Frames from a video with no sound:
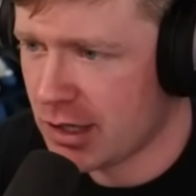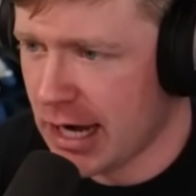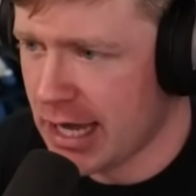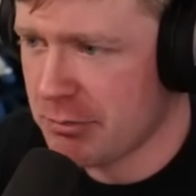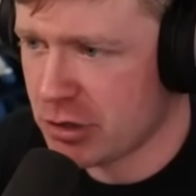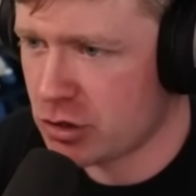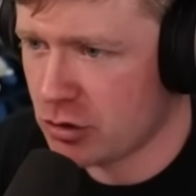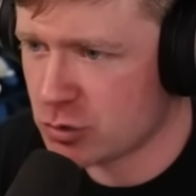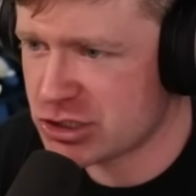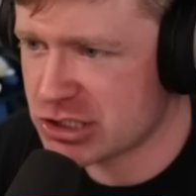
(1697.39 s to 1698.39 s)
I am going to
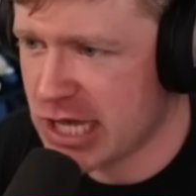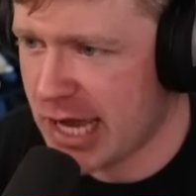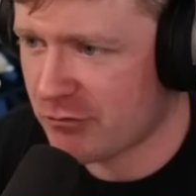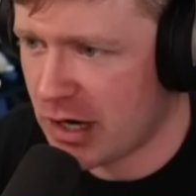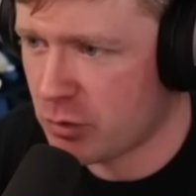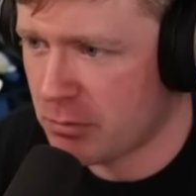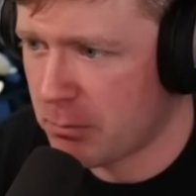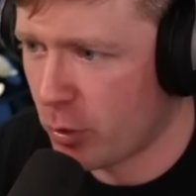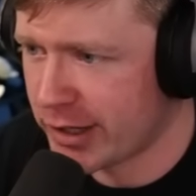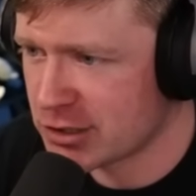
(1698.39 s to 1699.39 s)
close this gate right when my
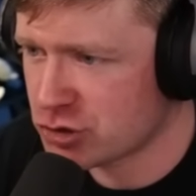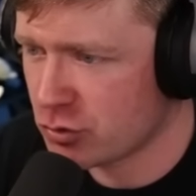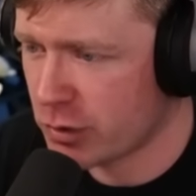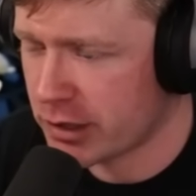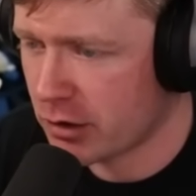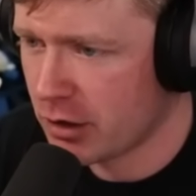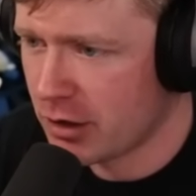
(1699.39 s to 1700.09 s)
boy gets through here.